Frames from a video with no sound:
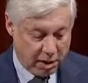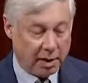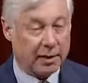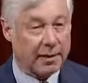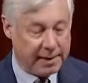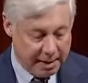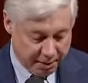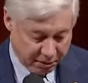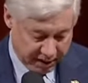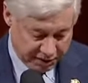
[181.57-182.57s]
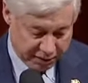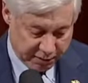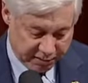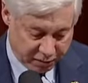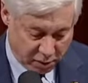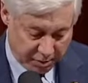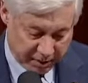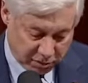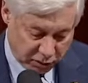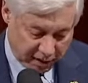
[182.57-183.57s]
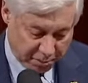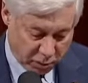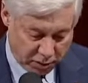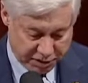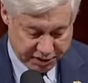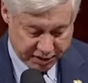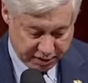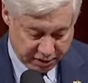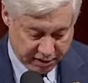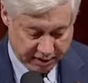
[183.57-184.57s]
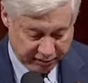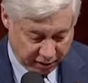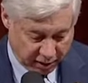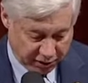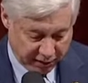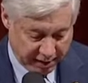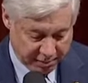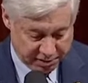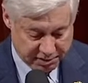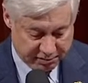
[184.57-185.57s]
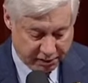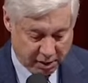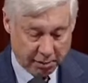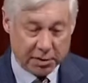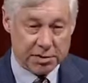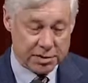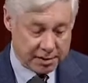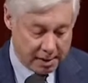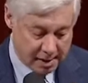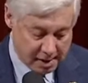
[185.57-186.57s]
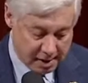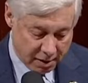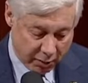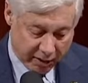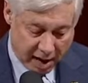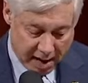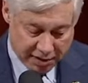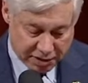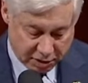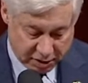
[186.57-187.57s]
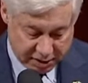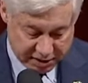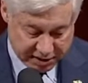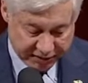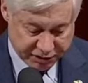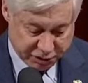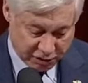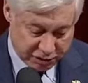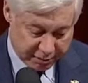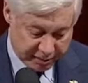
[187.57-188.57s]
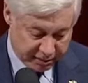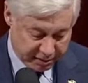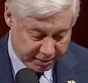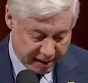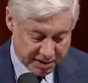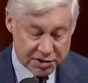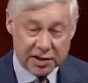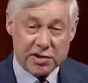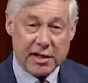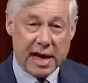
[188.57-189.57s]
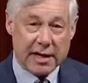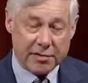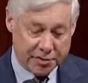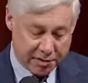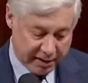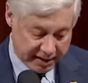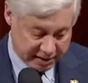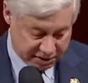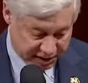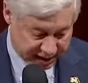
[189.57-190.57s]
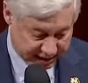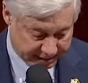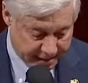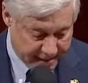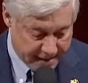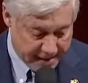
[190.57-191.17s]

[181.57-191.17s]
the rug. Immigration reform, including border security for our dreamers and farmers. A real honest-to-goodness infrastructure bill that passed 69-30 in the Senate,